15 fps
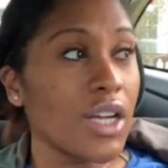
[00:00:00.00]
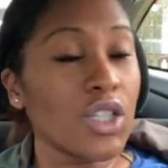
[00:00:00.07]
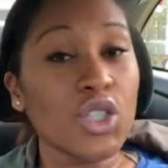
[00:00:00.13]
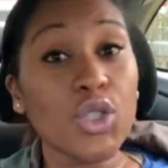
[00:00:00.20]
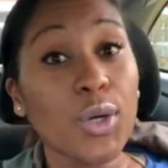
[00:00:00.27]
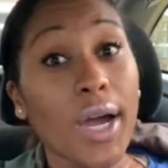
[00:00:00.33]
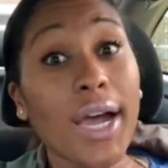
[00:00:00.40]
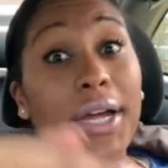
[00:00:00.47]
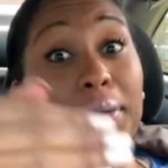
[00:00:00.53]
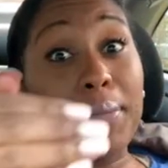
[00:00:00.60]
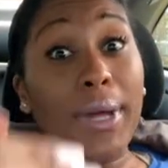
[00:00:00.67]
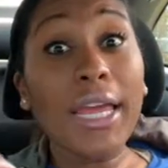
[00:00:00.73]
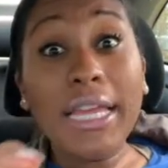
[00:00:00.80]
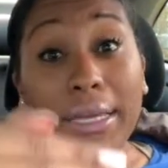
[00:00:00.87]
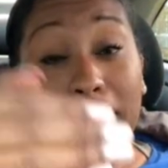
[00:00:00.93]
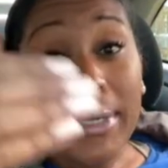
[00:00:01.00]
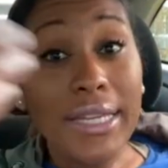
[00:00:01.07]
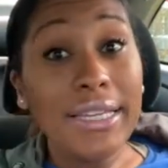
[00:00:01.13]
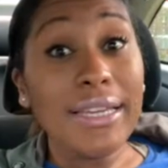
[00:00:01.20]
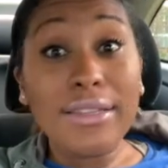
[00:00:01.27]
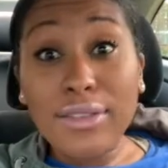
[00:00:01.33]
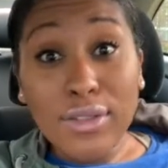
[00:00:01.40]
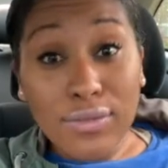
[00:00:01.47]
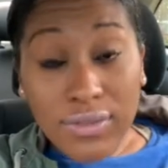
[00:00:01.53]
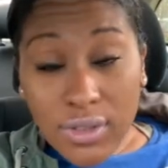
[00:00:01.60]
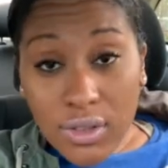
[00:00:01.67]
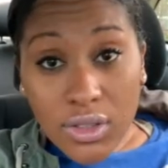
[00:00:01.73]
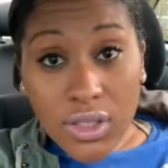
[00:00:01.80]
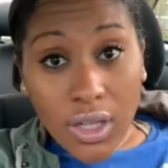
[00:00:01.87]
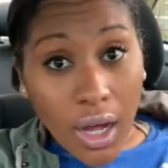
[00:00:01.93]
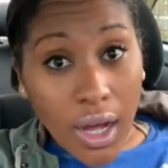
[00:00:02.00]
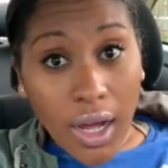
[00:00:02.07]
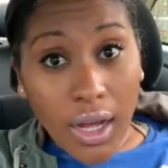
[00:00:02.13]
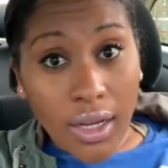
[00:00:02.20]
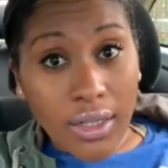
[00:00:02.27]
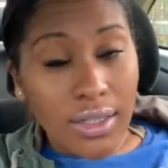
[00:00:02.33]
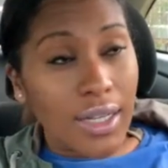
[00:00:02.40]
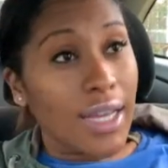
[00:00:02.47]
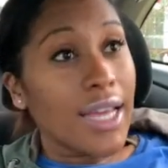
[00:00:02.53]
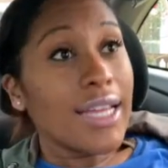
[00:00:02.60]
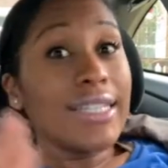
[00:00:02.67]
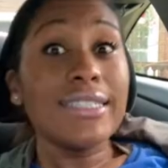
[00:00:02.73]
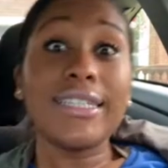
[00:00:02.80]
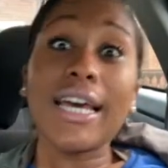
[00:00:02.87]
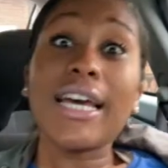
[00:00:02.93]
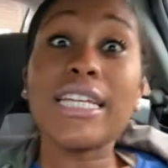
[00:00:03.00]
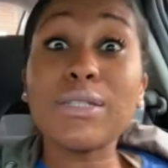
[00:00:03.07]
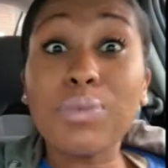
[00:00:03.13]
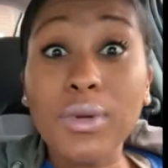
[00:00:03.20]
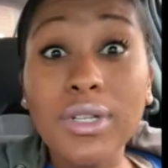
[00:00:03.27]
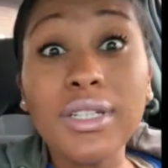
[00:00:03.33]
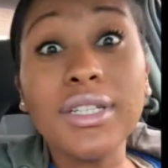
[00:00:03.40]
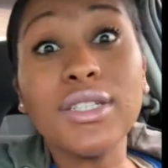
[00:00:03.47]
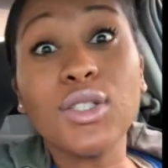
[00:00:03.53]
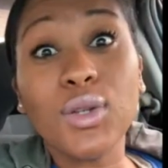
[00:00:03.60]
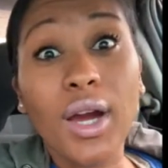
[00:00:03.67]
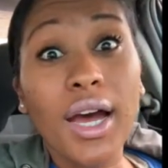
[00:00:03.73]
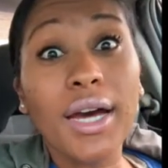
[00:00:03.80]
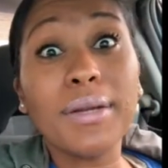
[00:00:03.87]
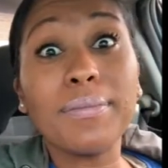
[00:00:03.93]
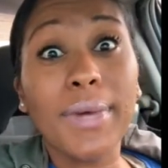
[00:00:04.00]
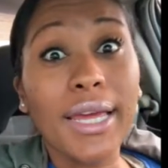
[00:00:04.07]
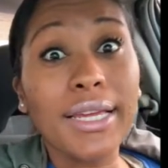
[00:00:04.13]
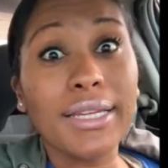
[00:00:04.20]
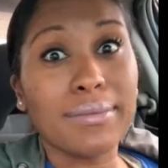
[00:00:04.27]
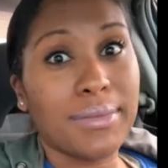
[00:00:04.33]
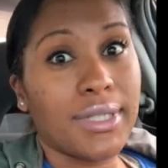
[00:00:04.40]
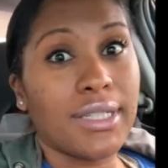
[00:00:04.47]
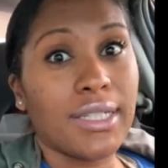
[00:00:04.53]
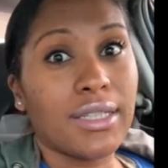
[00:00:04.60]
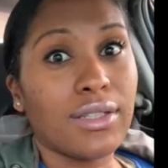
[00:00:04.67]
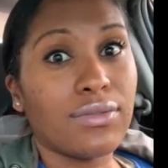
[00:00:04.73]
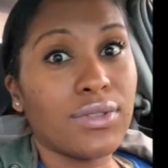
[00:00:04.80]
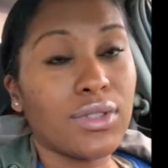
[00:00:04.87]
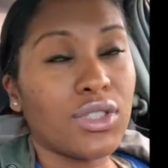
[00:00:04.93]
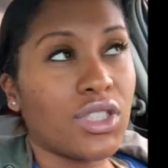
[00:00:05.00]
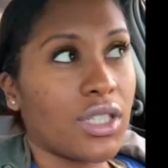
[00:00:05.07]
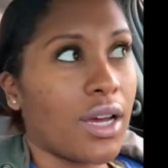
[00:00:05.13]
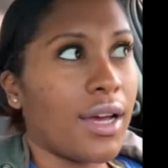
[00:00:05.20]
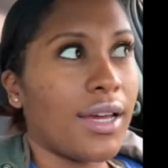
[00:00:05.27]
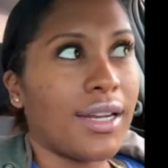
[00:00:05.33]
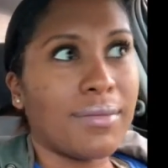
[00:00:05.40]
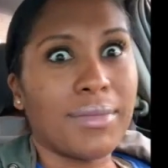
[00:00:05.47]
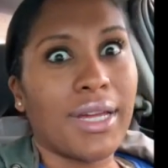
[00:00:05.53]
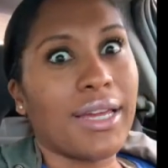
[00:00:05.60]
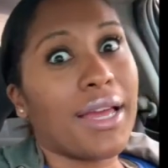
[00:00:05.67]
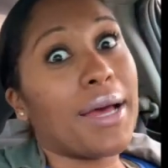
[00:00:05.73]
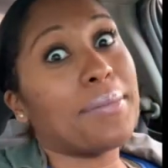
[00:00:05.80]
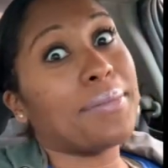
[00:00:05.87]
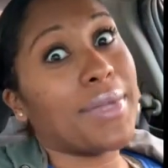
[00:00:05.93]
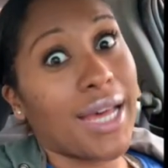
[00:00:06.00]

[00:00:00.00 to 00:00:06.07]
tried making me get the flu shot, desperately tried making me get the flu shot, and I'm like, I'm